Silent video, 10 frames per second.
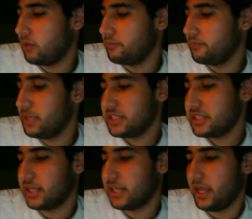Beast
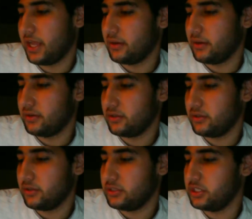Clan.
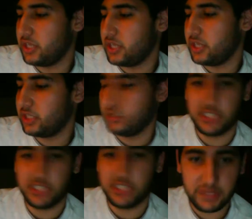She's actually
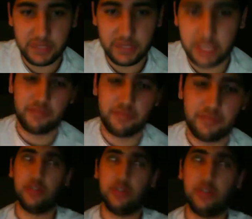17,
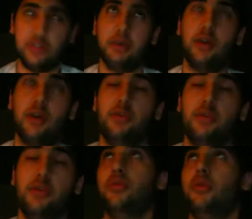so she's about
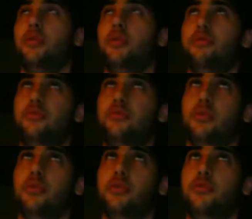12,
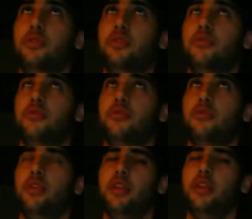I
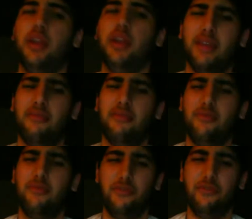think
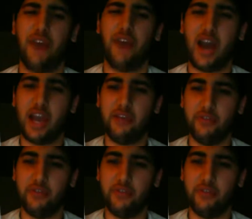5,